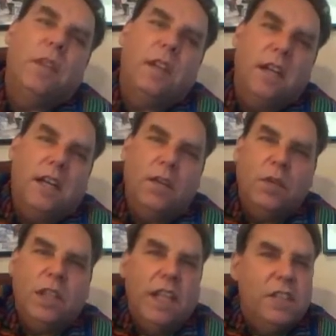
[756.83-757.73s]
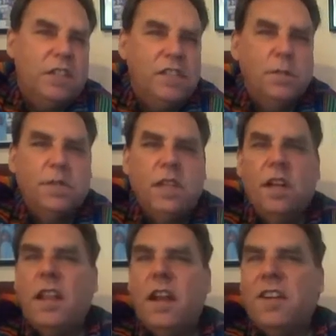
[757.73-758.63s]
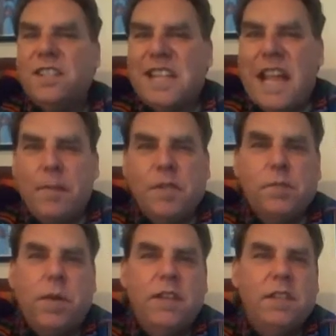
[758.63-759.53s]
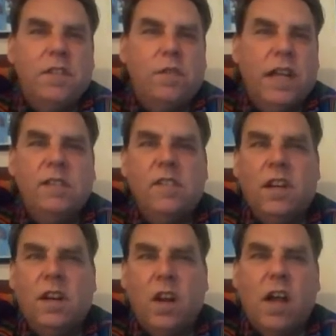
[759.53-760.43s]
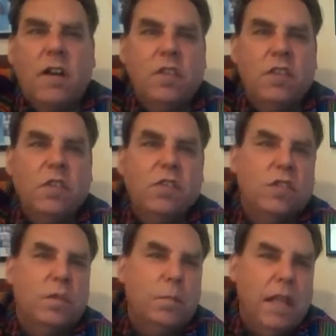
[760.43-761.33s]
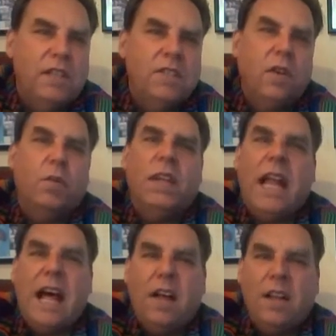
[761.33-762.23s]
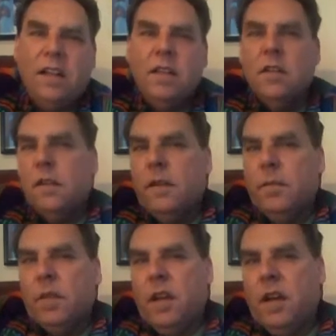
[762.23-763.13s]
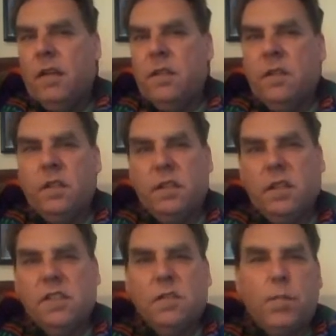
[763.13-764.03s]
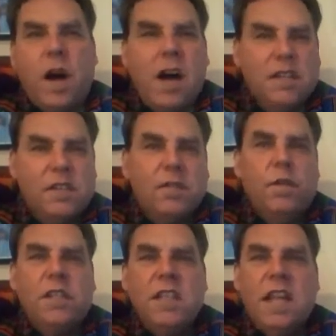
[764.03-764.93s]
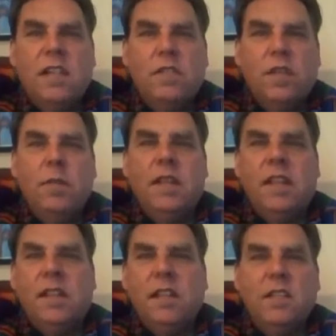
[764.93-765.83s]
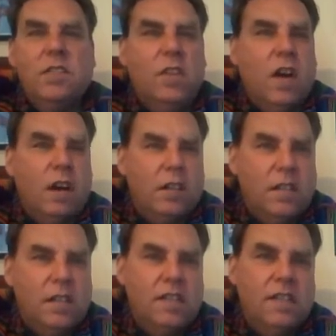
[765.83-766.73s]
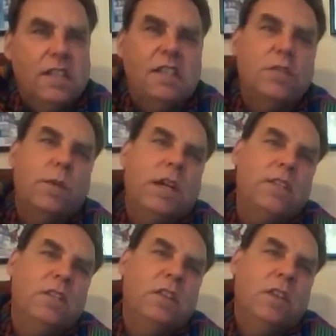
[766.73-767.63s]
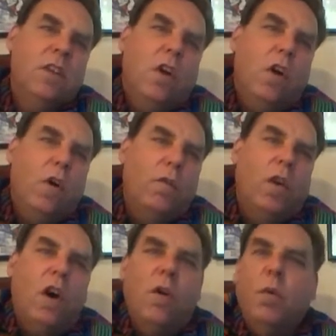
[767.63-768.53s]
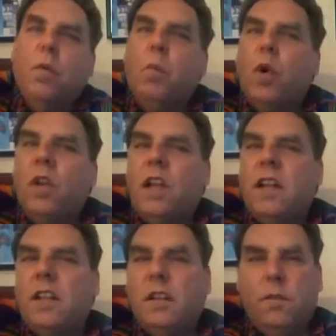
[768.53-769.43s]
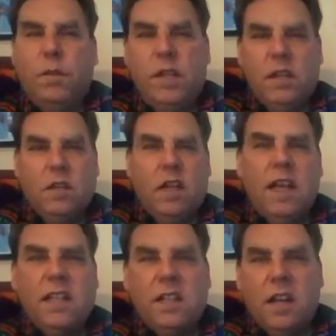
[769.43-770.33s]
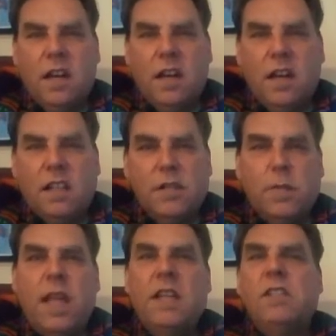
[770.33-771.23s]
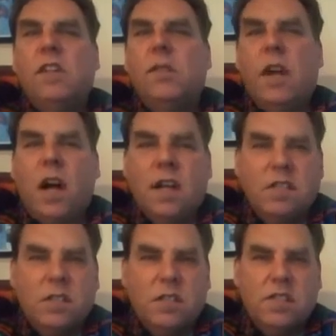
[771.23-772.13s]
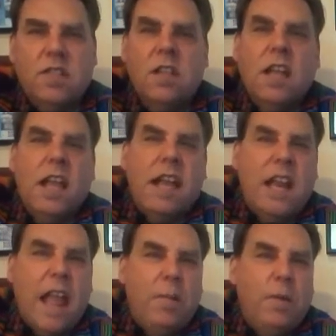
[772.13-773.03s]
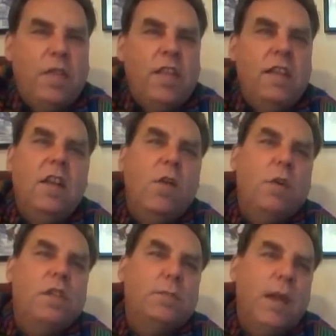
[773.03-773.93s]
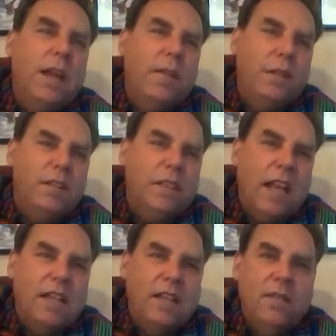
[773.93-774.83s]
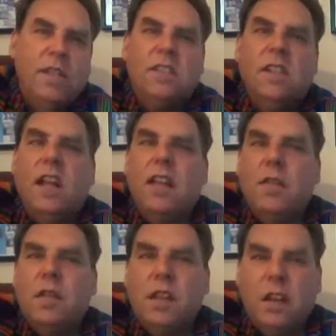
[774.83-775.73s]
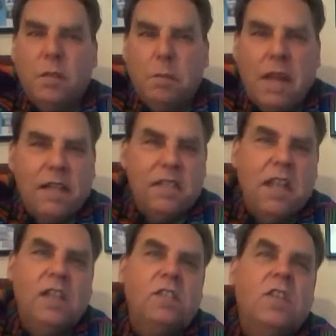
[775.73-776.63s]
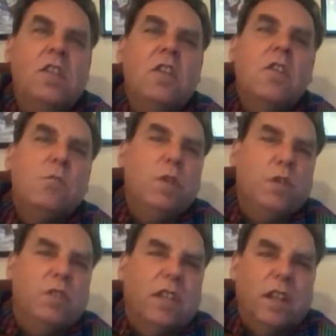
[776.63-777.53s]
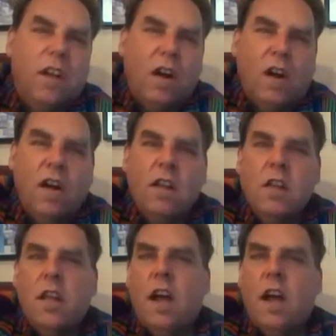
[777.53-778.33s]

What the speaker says: Relationships that are damaged by this transit are not usually based on reality. This is positive for daydreaming that leads to artistic expression. Overall, we're more likely to feel an expansion of consciousness and empathy, which benefits activities like meditation, music, and art,